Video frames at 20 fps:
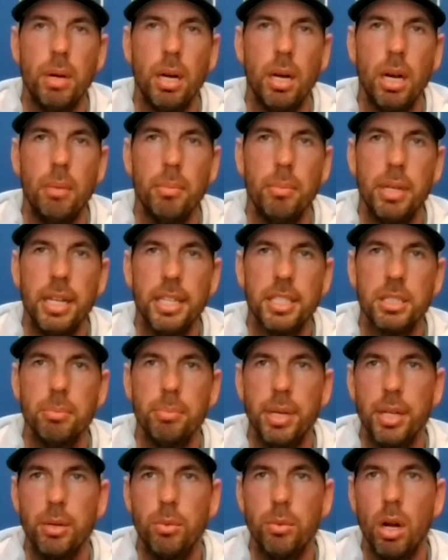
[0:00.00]
Um, he had some
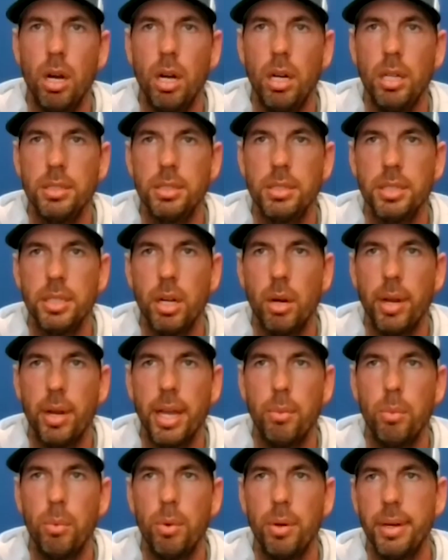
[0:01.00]
big runs. You know, we
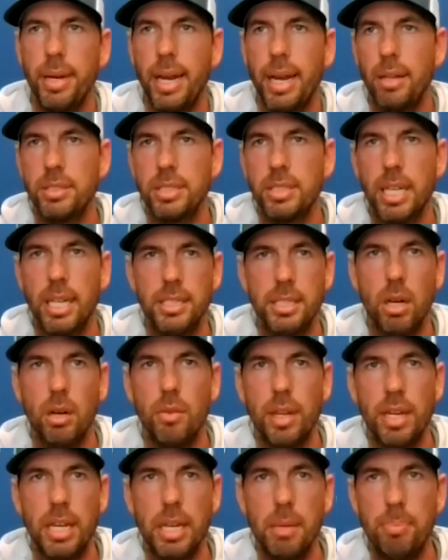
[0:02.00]
had one, an outside zone
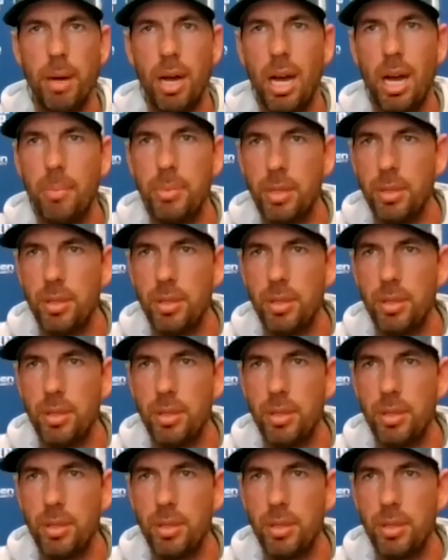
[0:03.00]
that he popped,